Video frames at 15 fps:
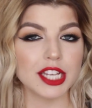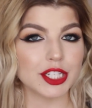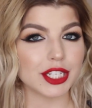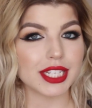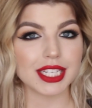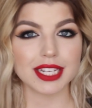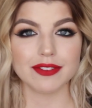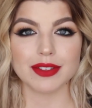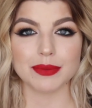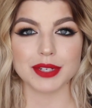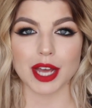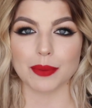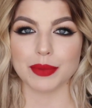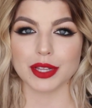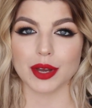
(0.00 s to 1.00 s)
Just leave them
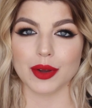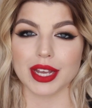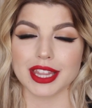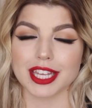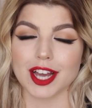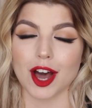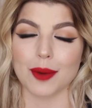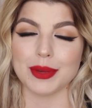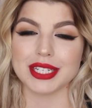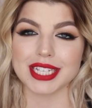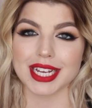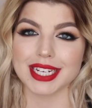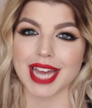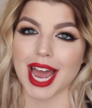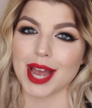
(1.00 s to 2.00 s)
down below in the comments
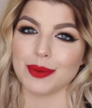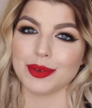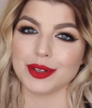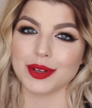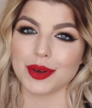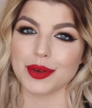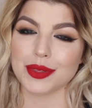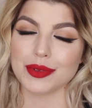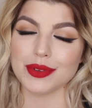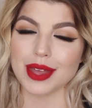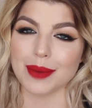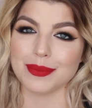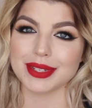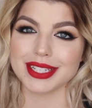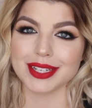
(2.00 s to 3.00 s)
and I will go through
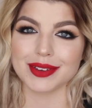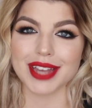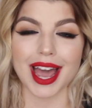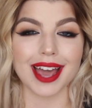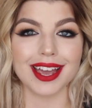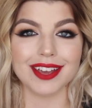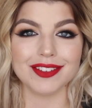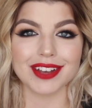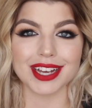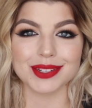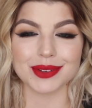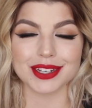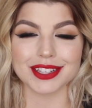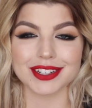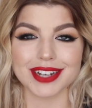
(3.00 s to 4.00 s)
them. So yeah, if you guys
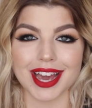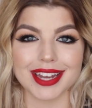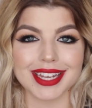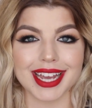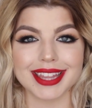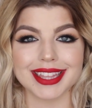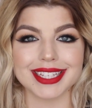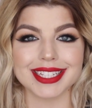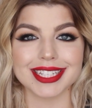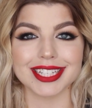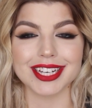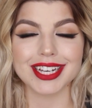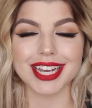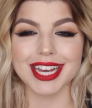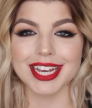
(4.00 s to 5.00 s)
want to learn how to get this
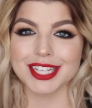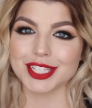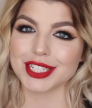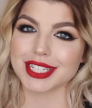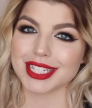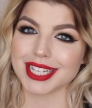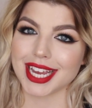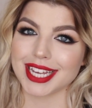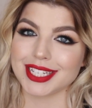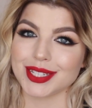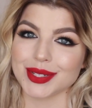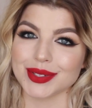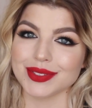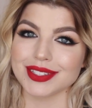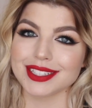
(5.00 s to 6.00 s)
look, just stay
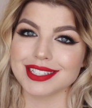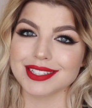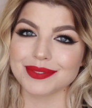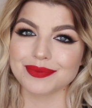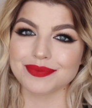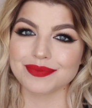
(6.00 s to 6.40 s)
tuned.